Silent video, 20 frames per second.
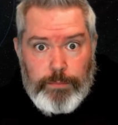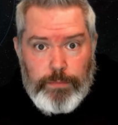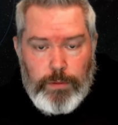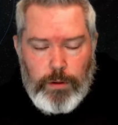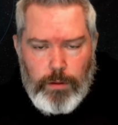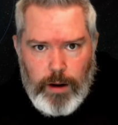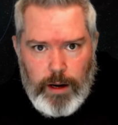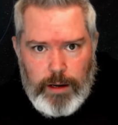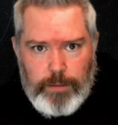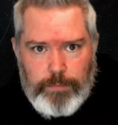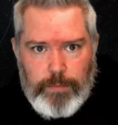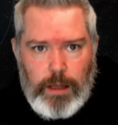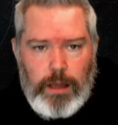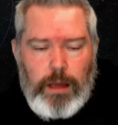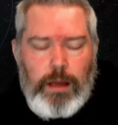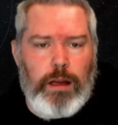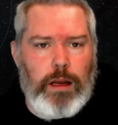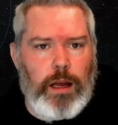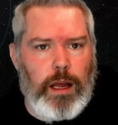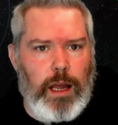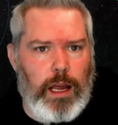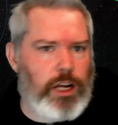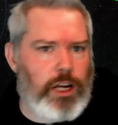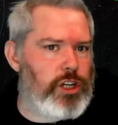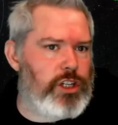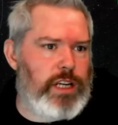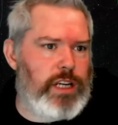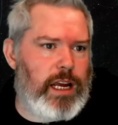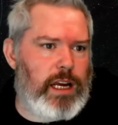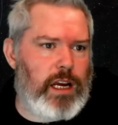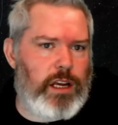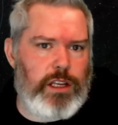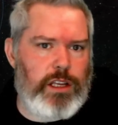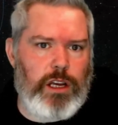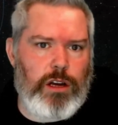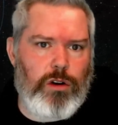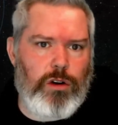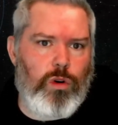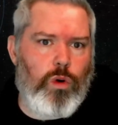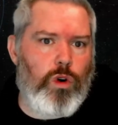right? It could take a
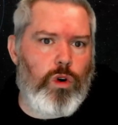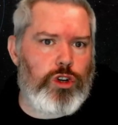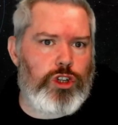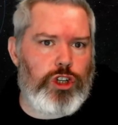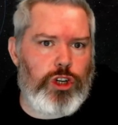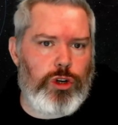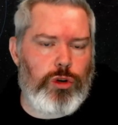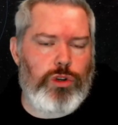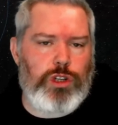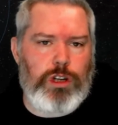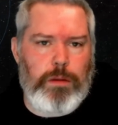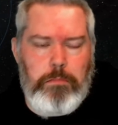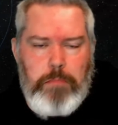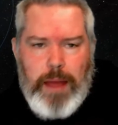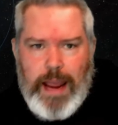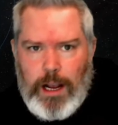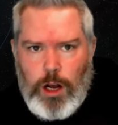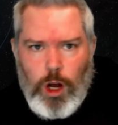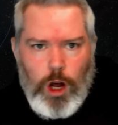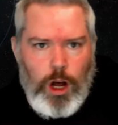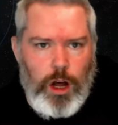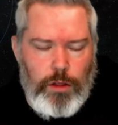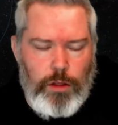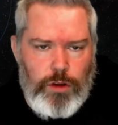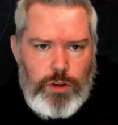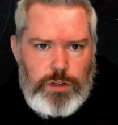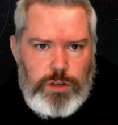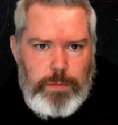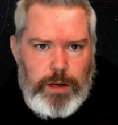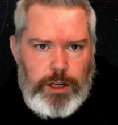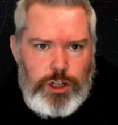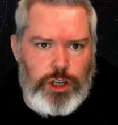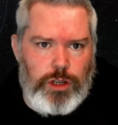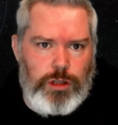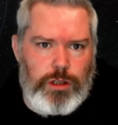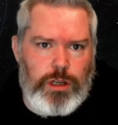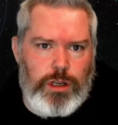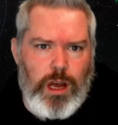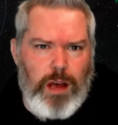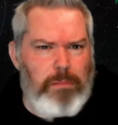year or 2 to make all those
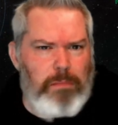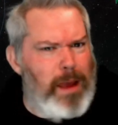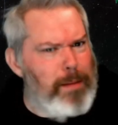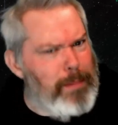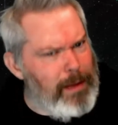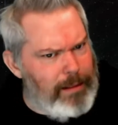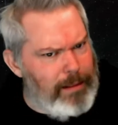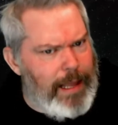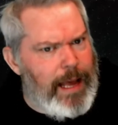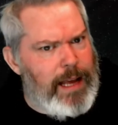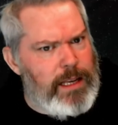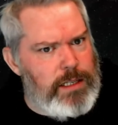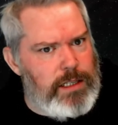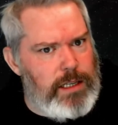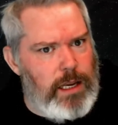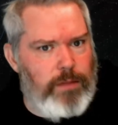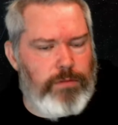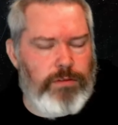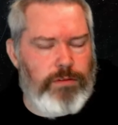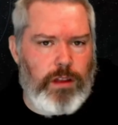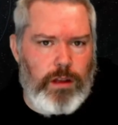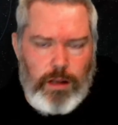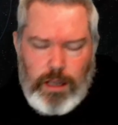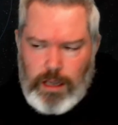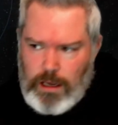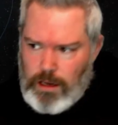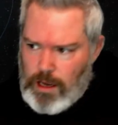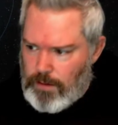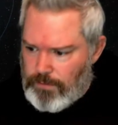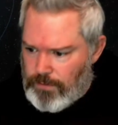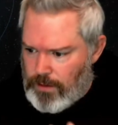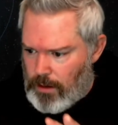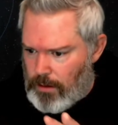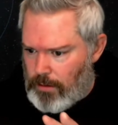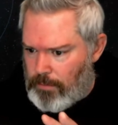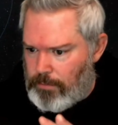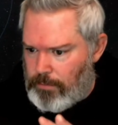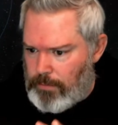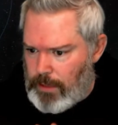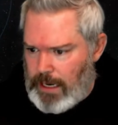missions, maybe less if the
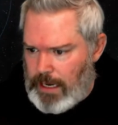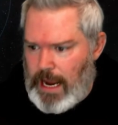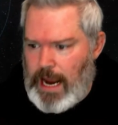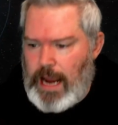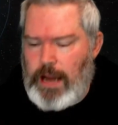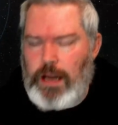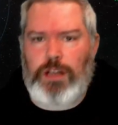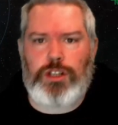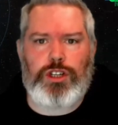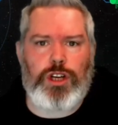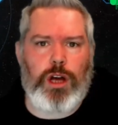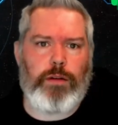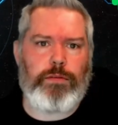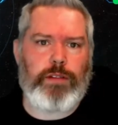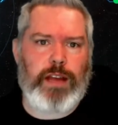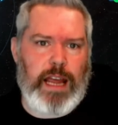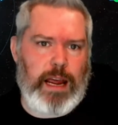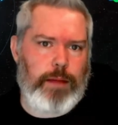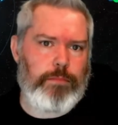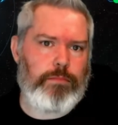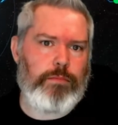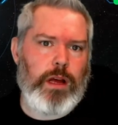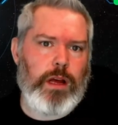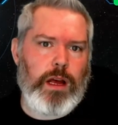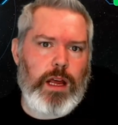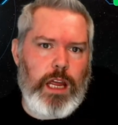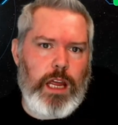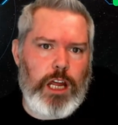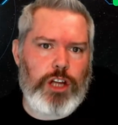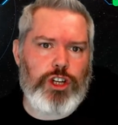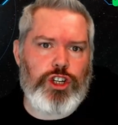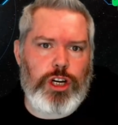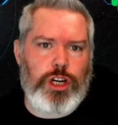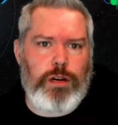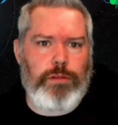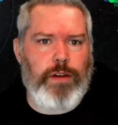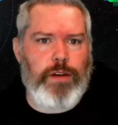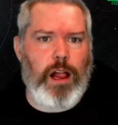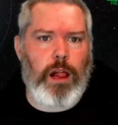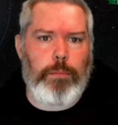mechanics of game engine
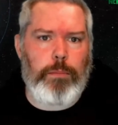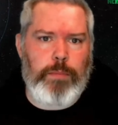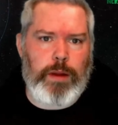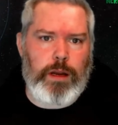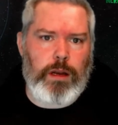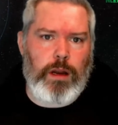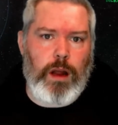development